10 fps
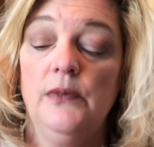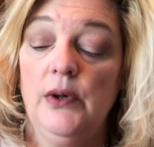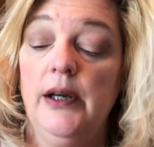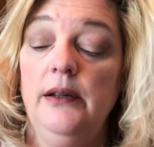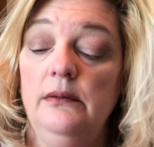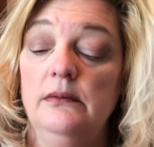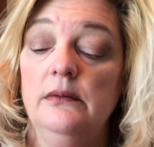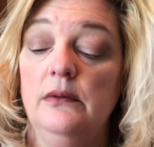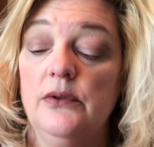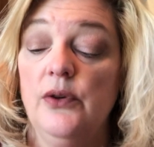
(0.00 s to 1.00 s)
Okay,
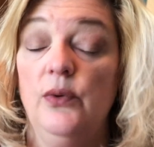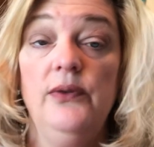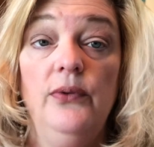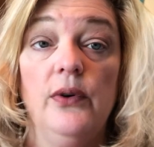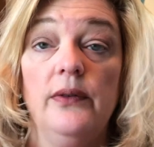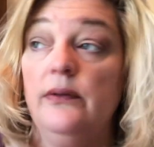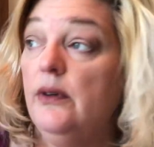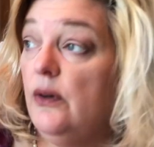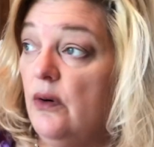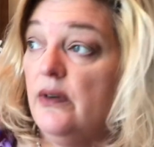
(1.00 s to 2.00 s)
so 1/4.
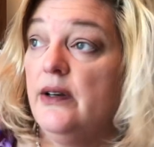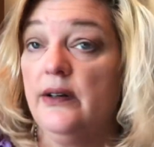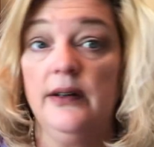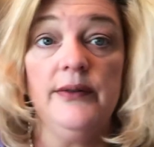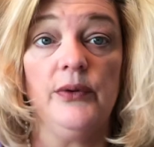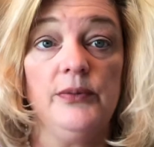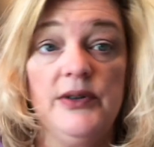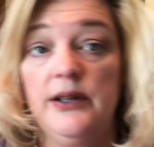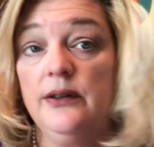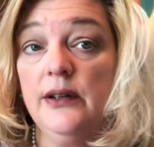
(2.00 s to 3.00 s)
They're over there in the living room,
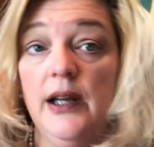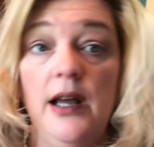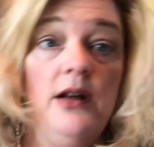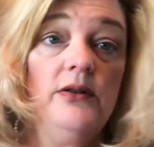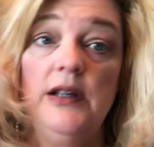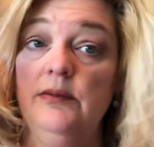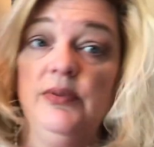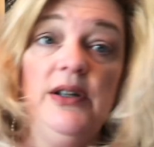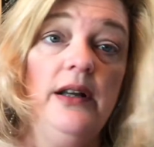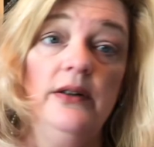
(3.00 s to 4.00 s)
sitting on the couch, eating
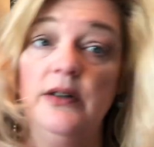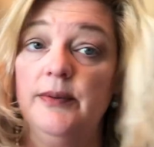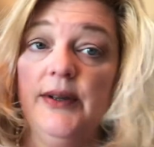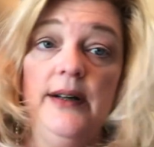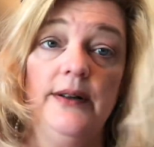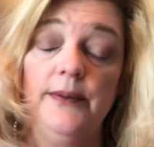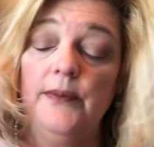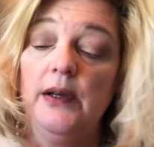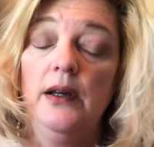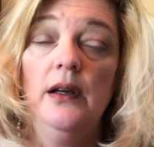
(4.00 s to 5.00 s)
potato chips, I don't
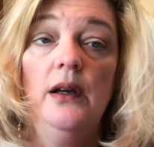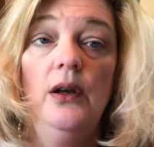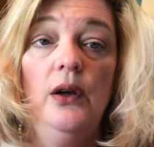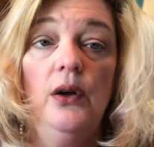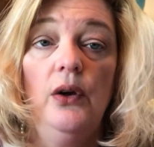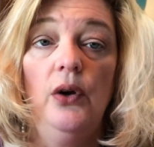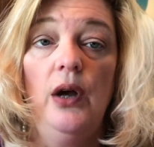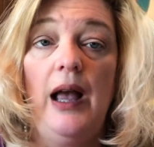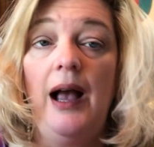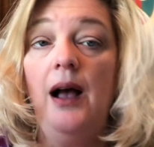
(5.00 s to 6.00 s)

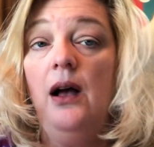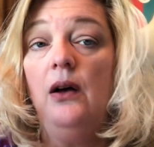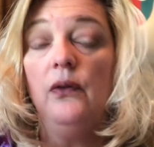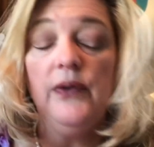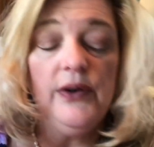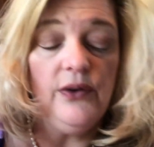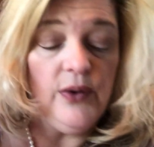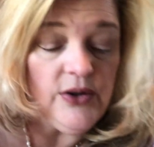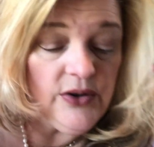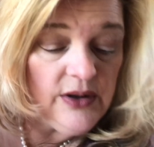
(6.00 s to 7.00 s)
know. The
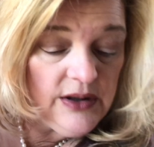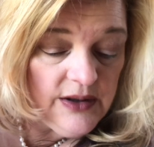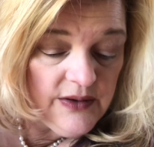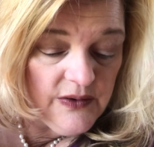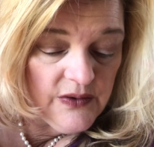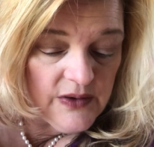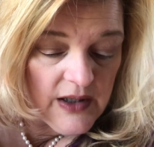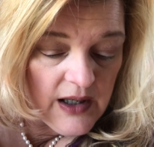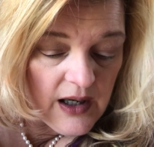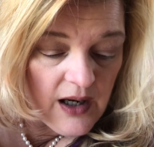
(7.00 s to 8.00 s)
question is,
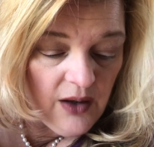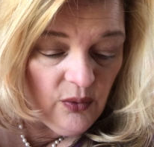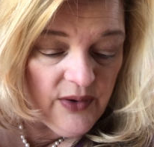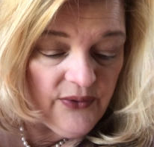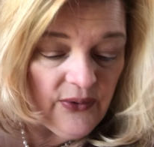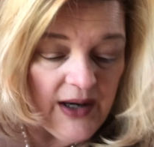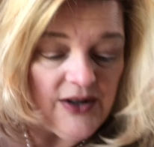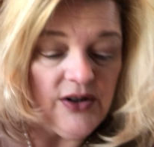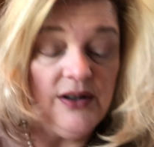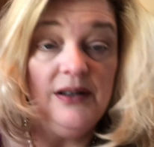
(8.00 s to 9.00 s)
what
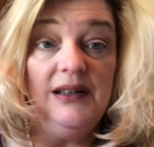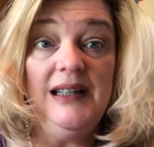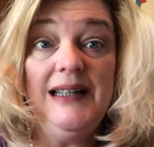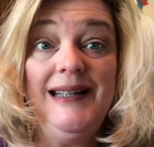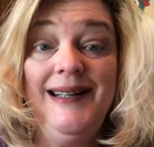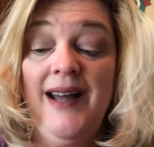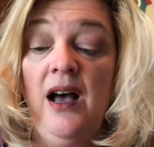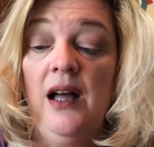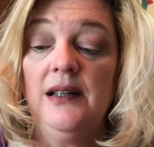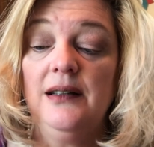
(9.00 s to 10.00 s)
fraction did
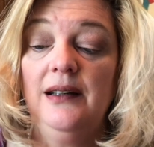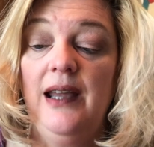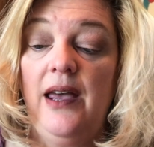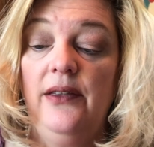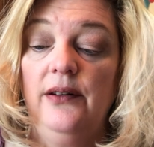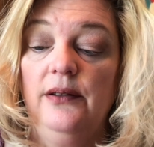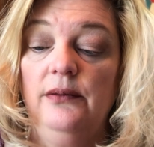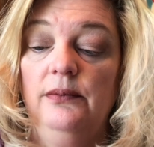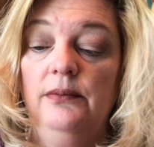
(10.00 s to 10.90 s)
not gather?